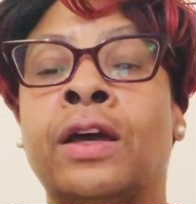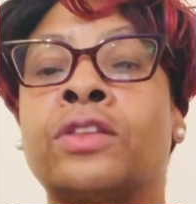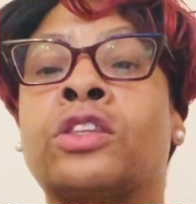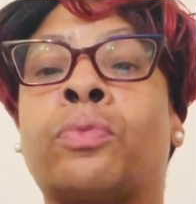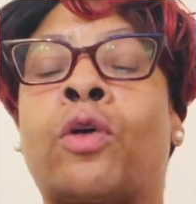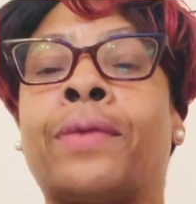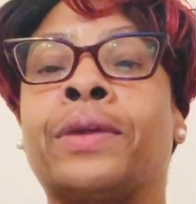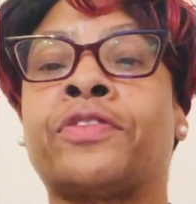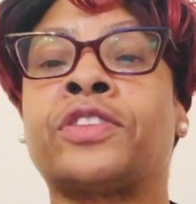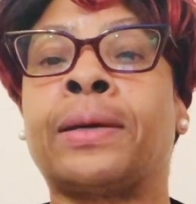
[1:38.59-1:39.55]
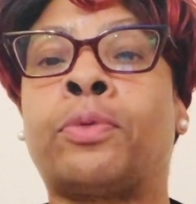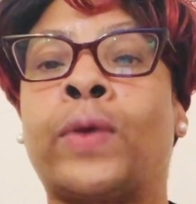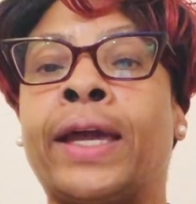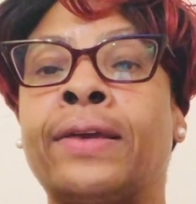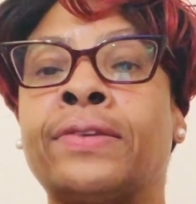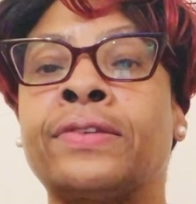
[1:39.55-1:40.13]
the Department of
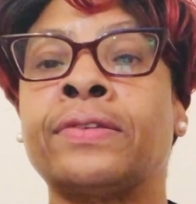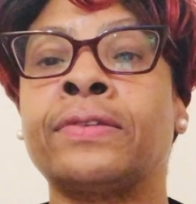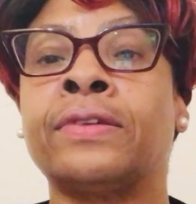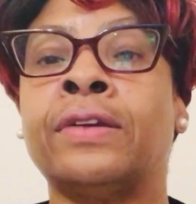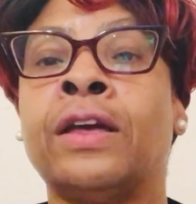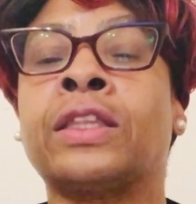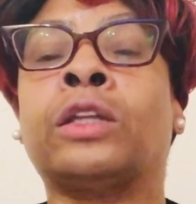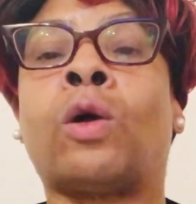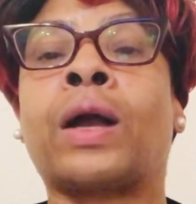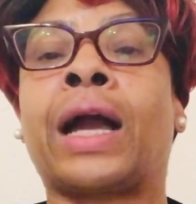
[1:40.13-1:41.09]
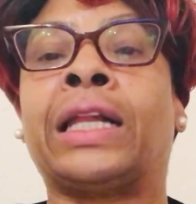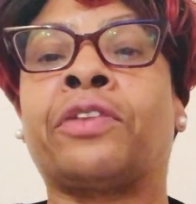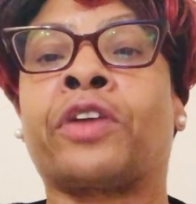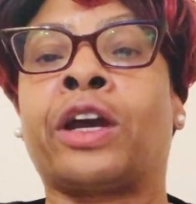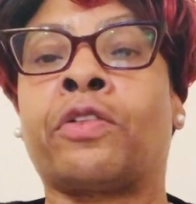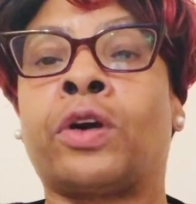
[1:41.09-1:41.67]
Subways, the Long Island
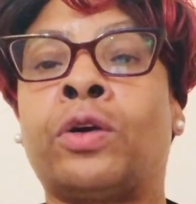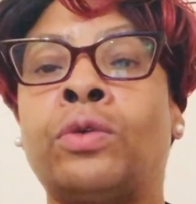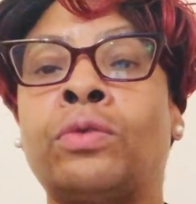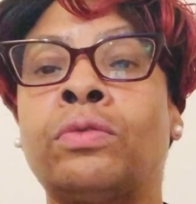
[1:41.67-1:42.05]
Railroad,